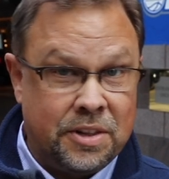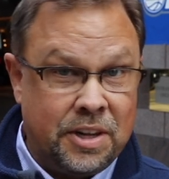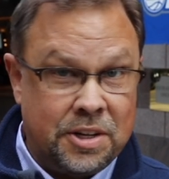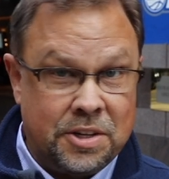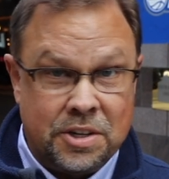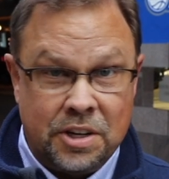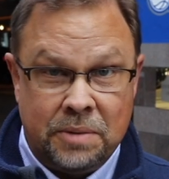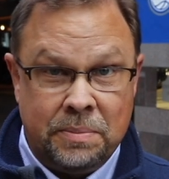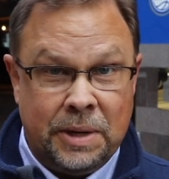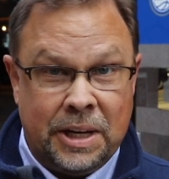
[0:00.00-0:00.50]
They
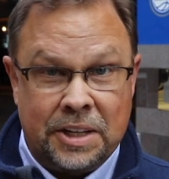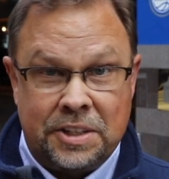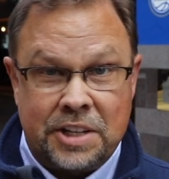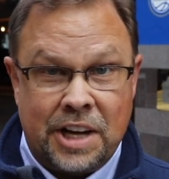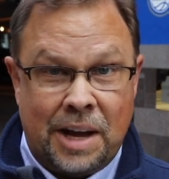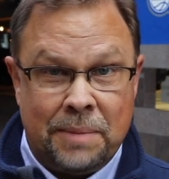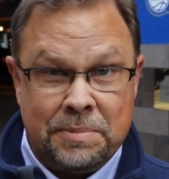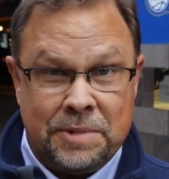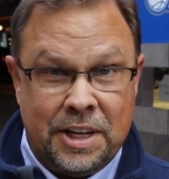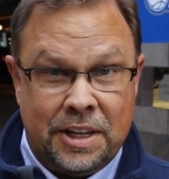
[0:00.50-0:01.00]
should be a
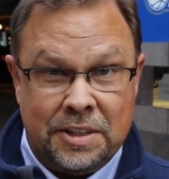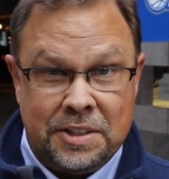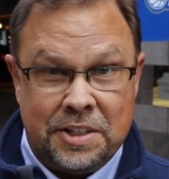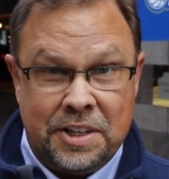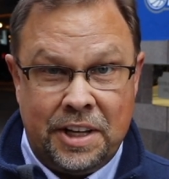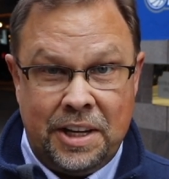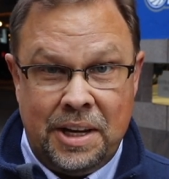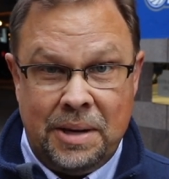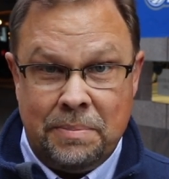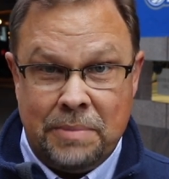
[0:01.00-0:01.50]
top 10
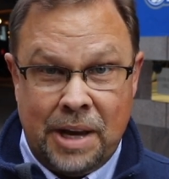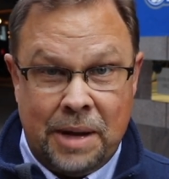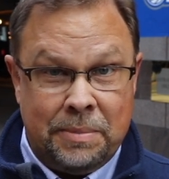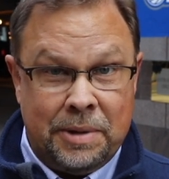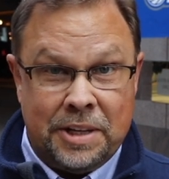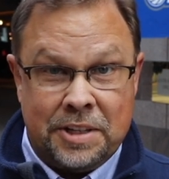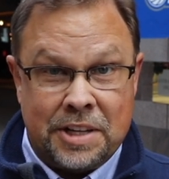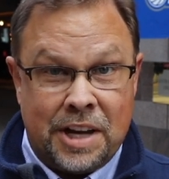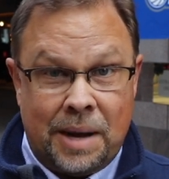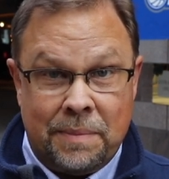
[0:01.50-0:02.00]
team,
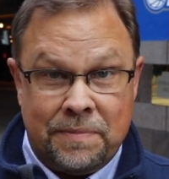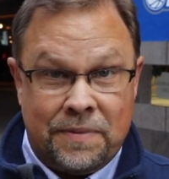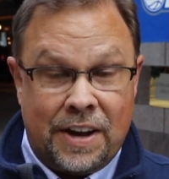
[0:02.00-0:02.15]
maybe top